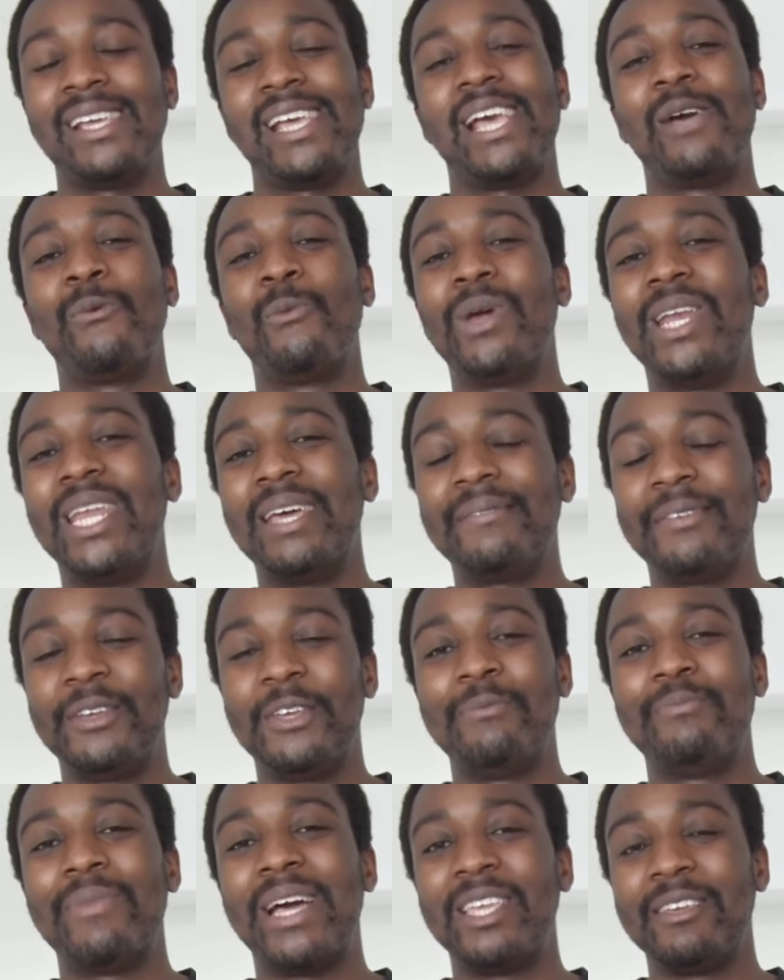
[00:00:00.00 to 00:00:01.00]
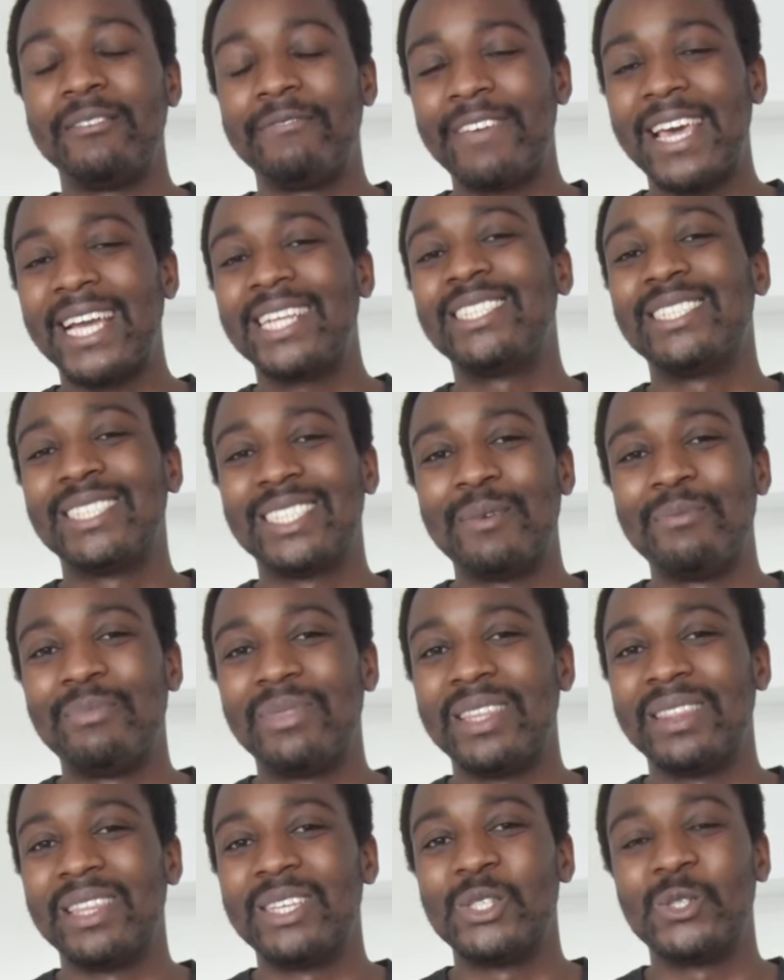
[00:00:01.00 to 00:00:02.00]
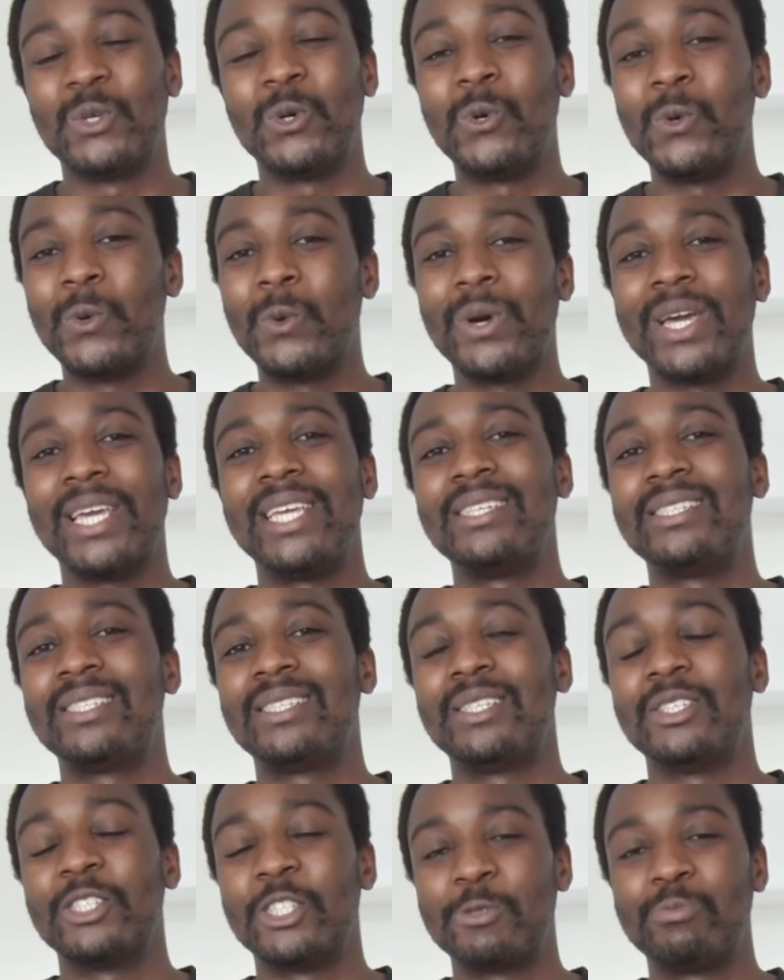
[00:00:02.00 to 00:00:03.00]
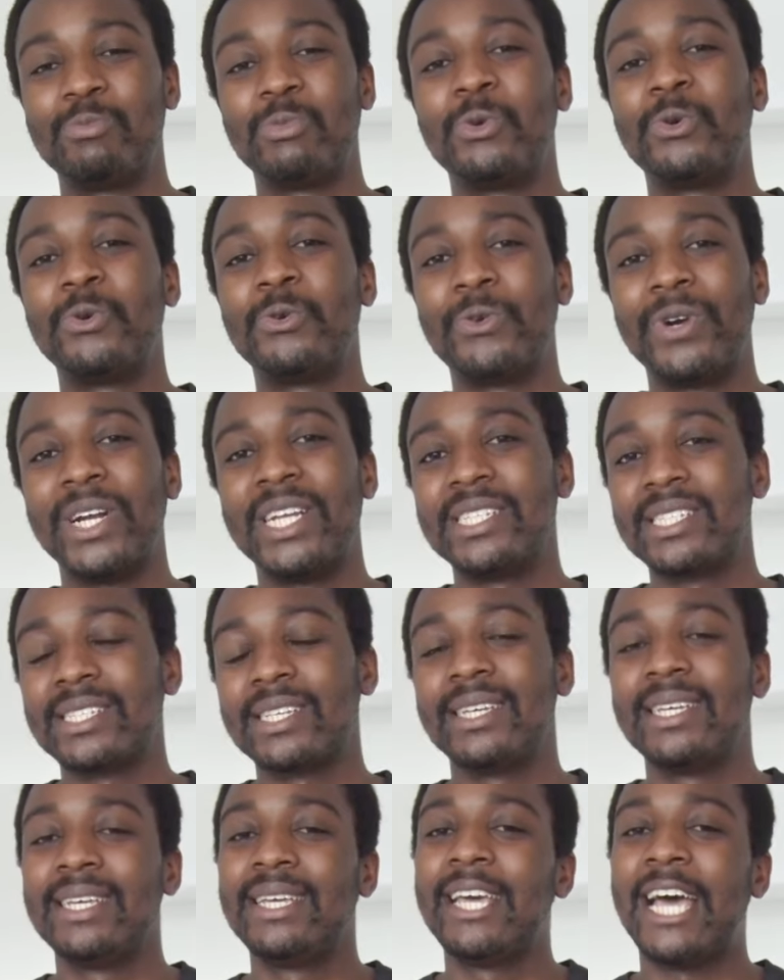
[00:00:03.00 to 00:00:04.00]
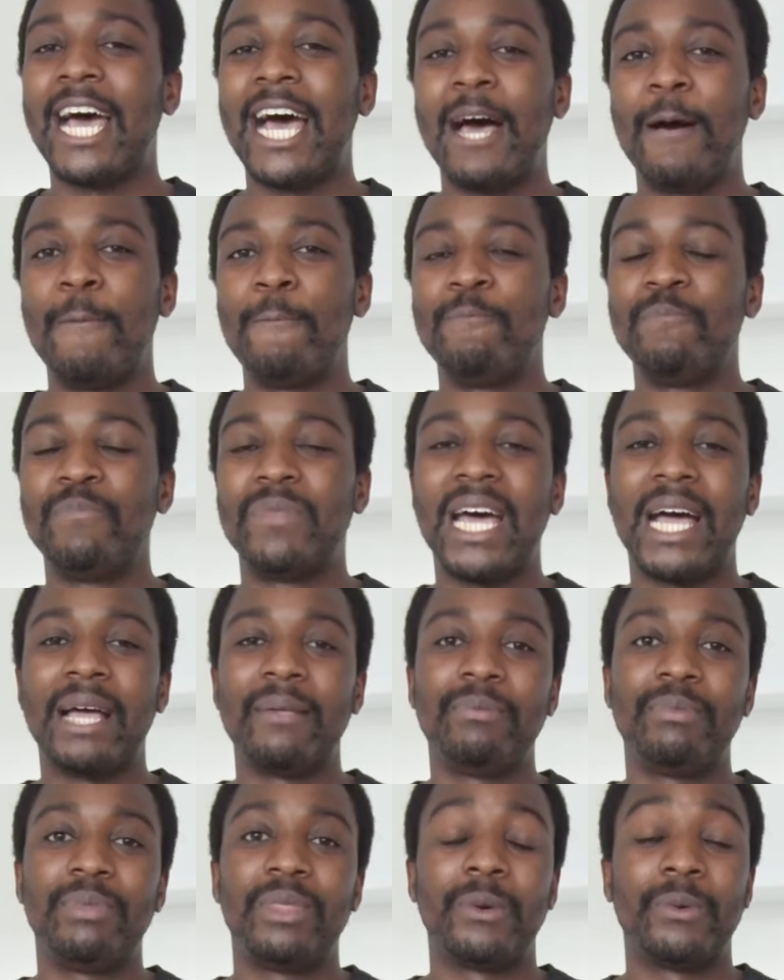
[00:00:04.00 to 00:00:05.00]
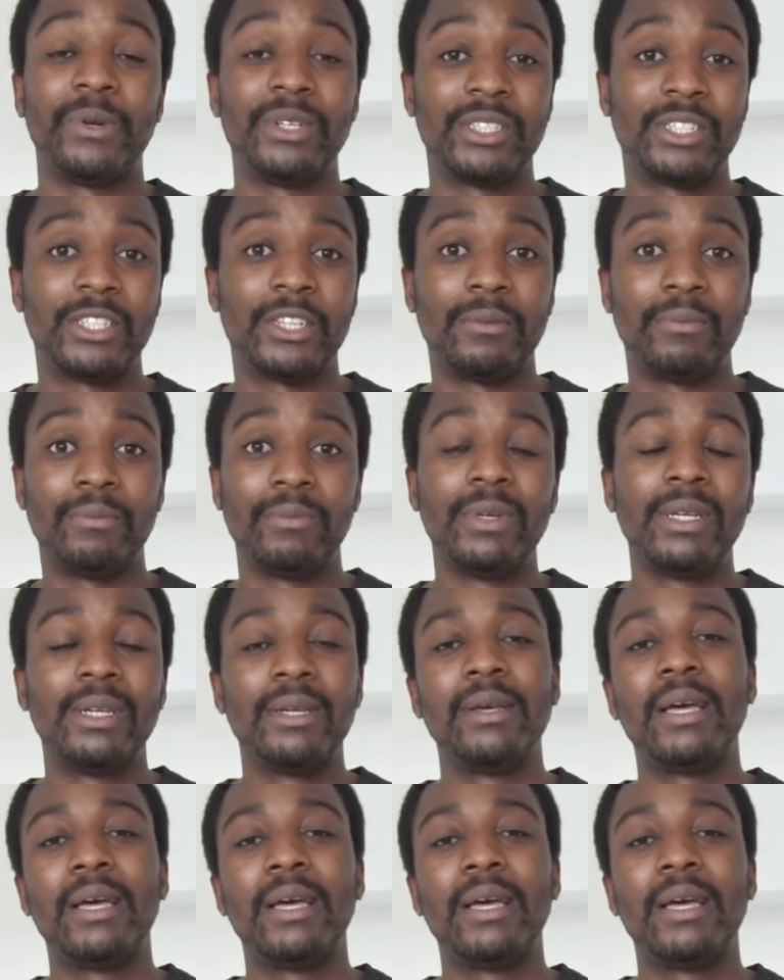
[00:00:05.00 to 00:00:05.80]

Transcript: And whenever you manufacture something, there's always the small risk that there is some